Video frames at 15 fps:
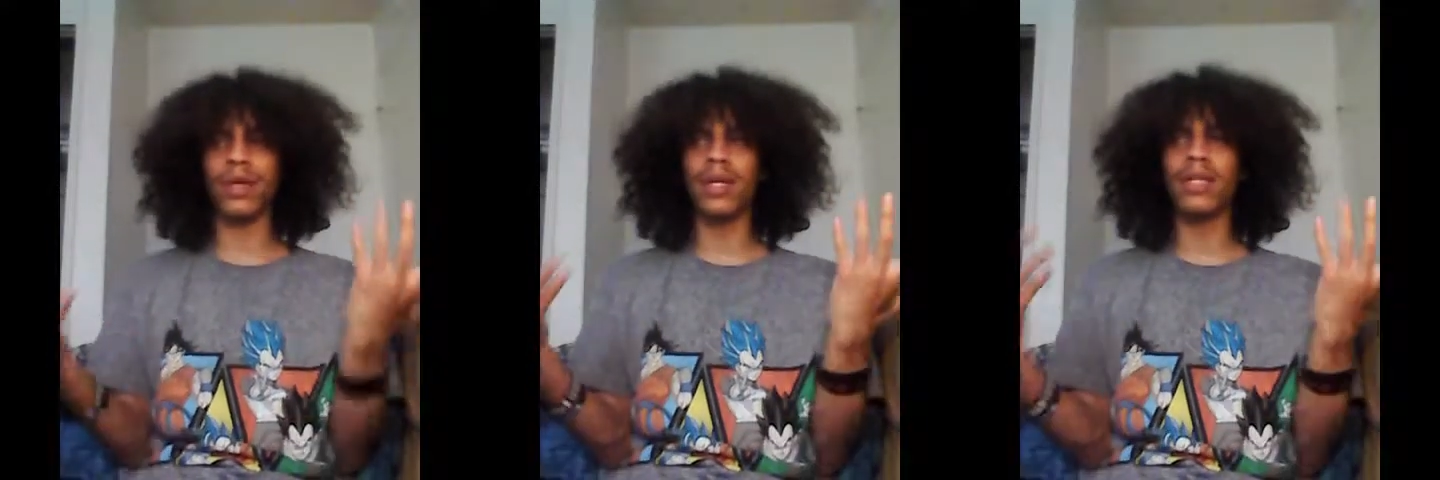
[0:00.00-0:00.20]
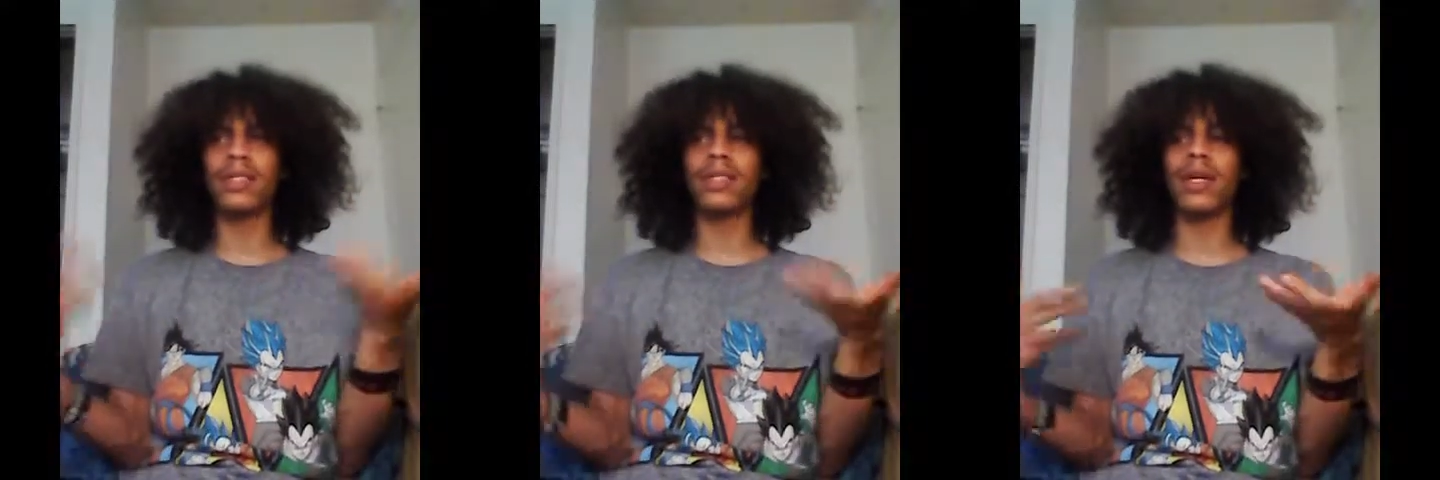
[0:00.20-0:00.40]

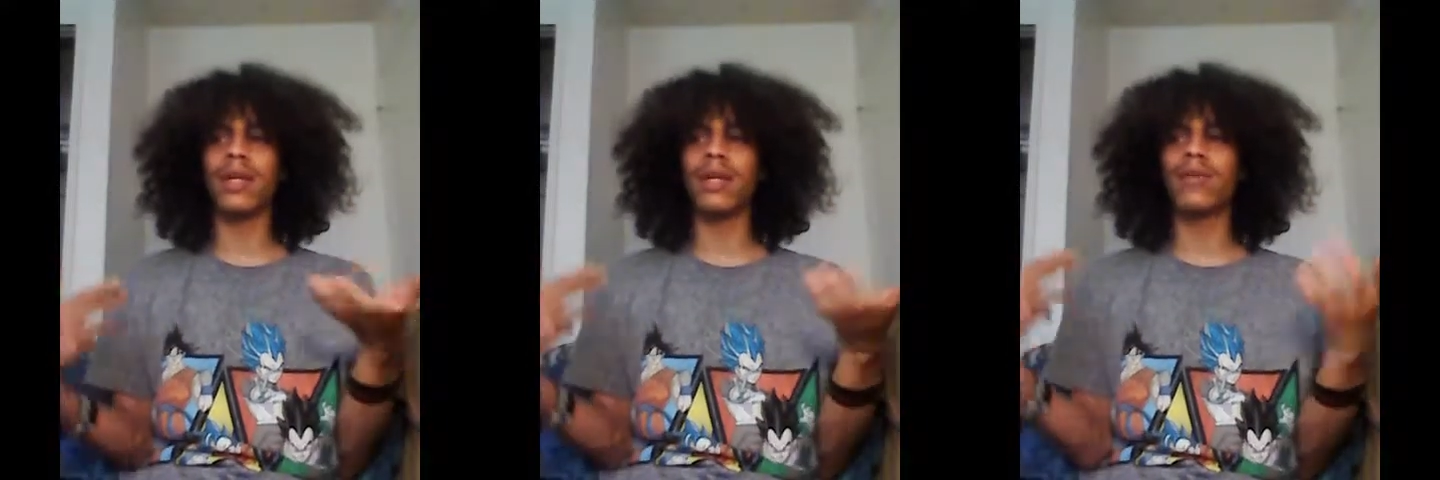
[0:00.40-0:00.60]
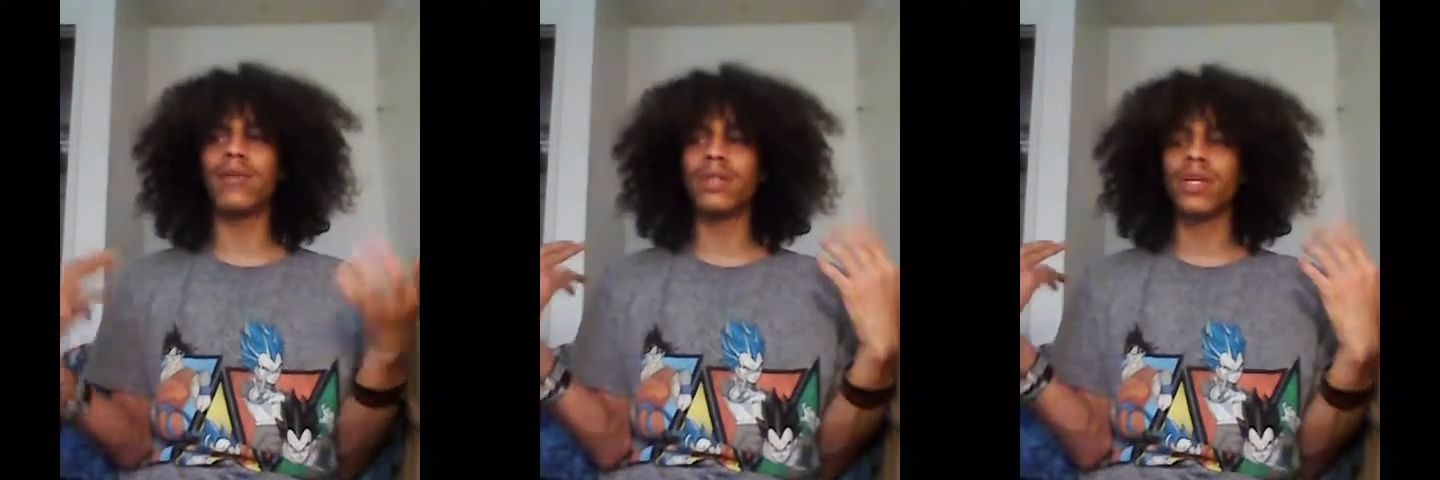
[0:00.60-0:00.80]
but he
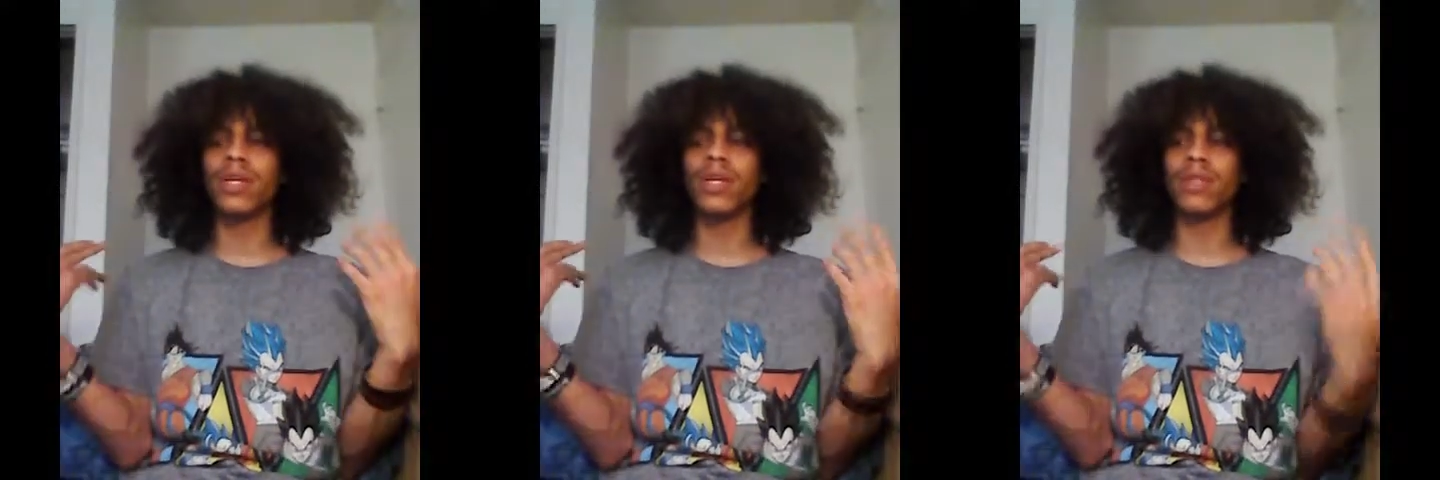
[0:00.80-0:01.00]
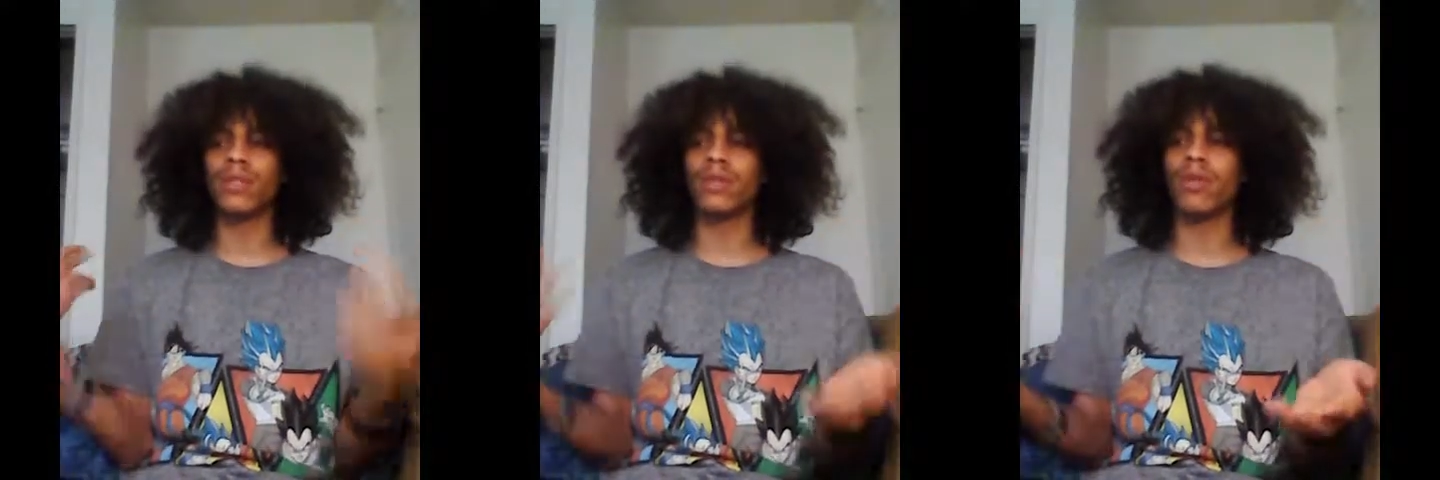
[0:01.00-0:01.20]
said he was
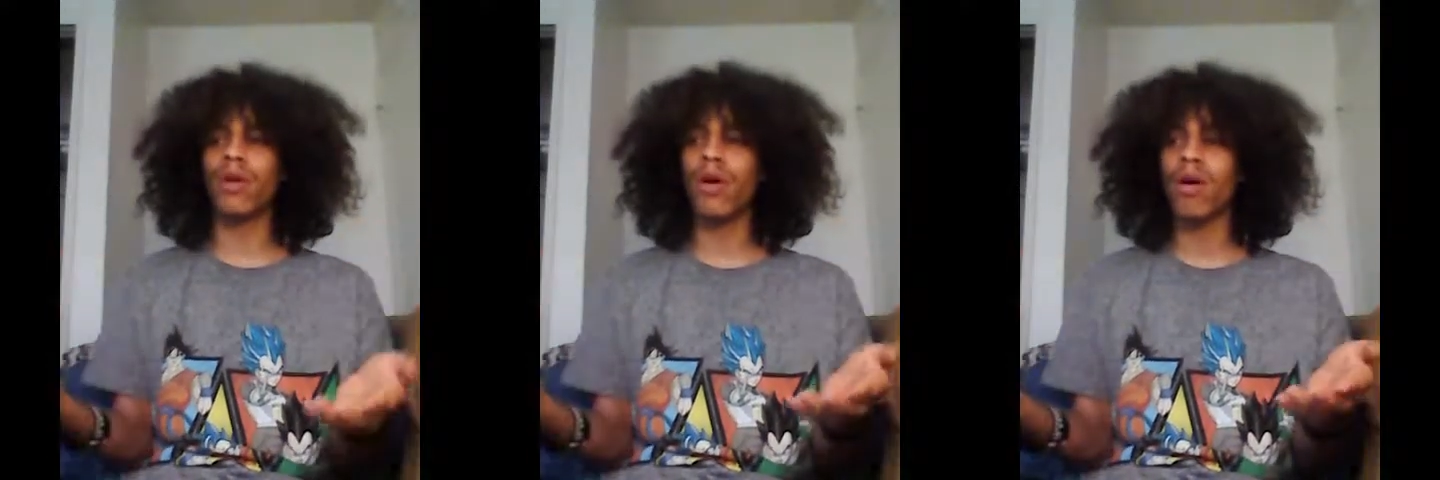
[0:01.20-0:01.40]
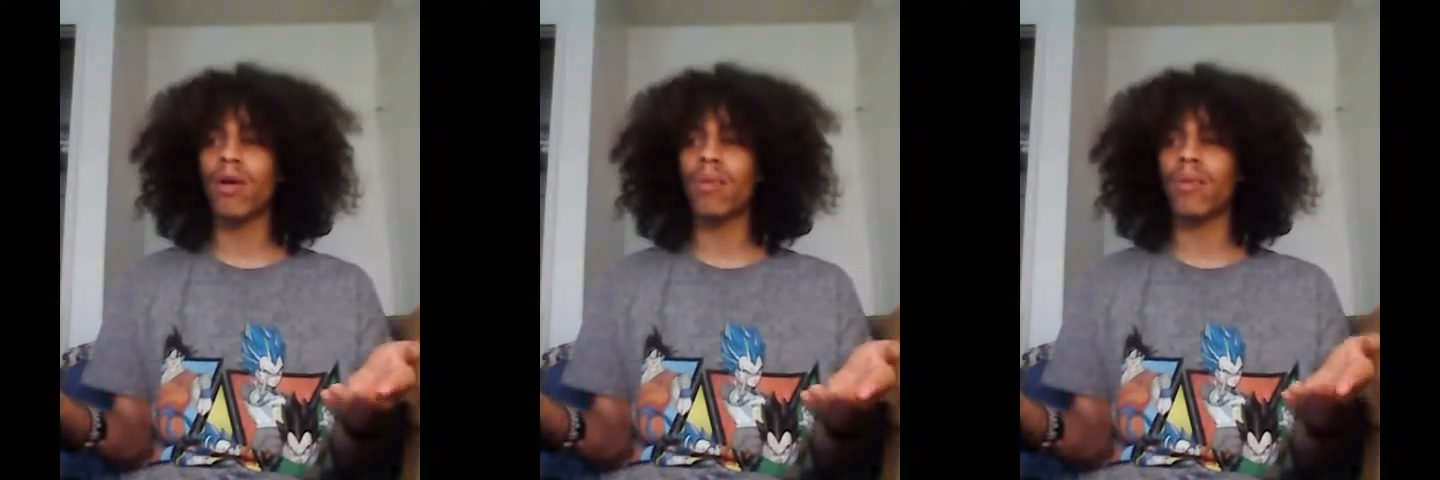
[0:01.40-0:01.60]
getting
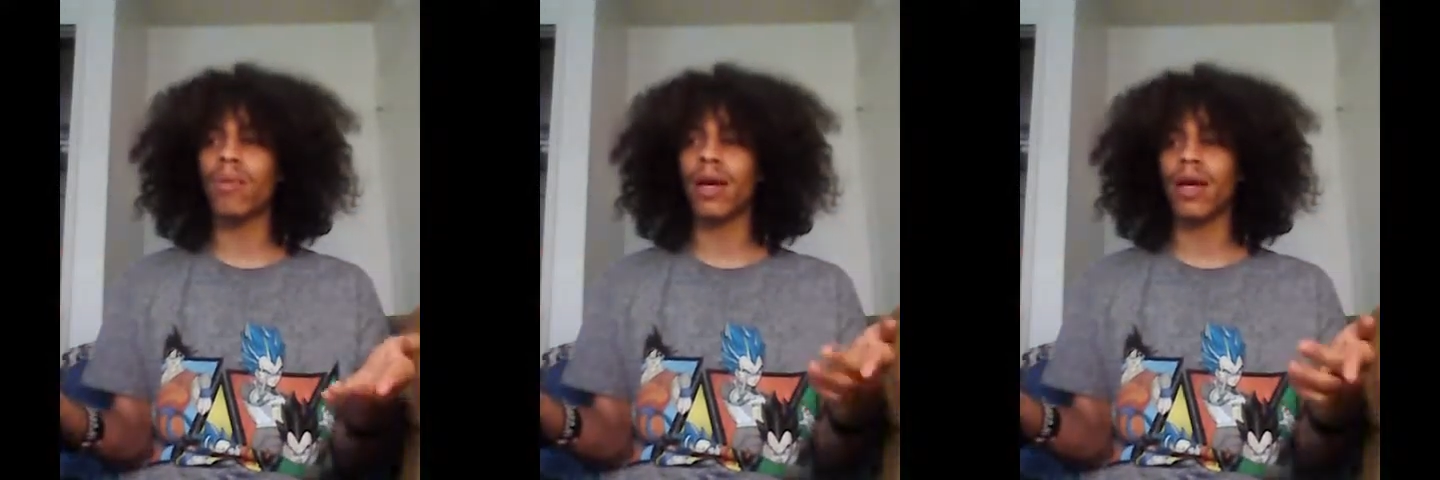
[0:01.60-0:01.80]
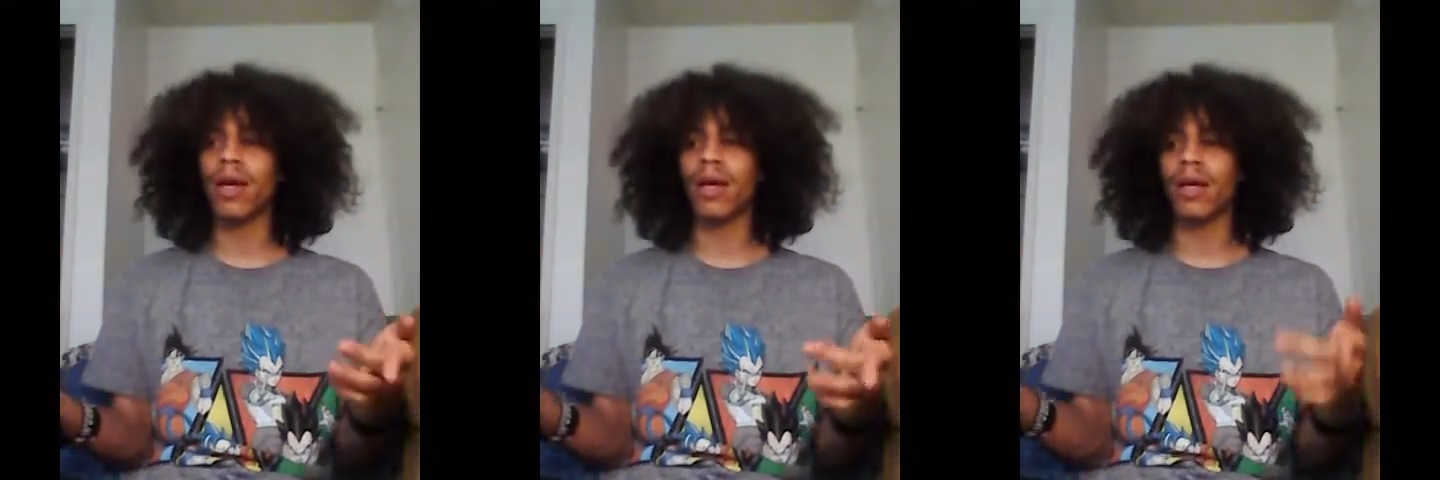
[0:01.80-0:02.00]
strong
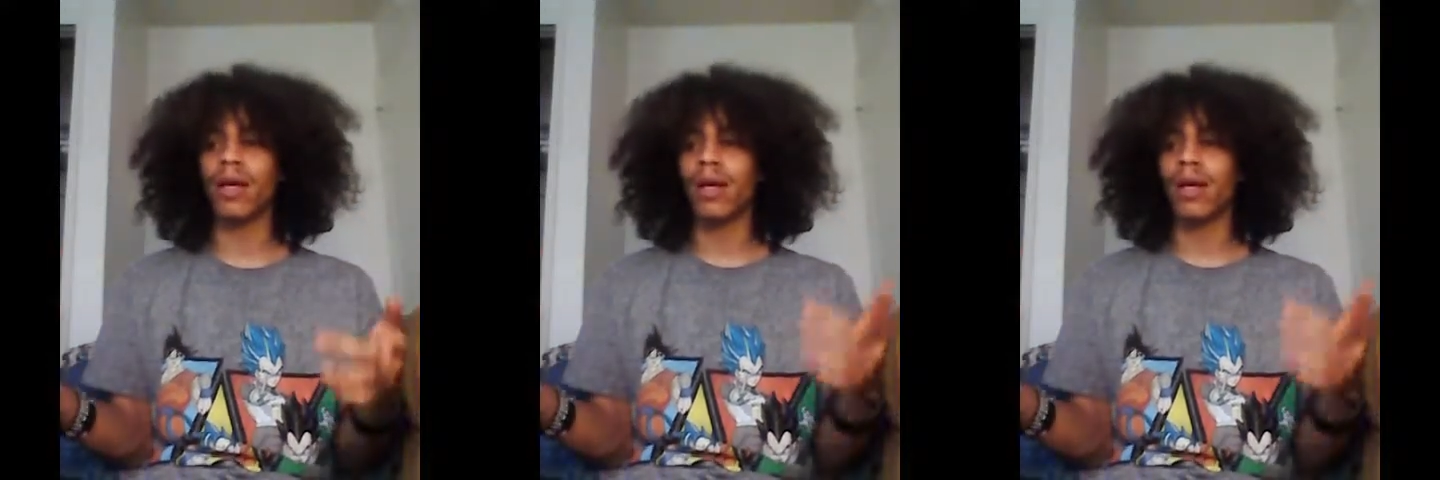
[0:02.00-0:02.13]
by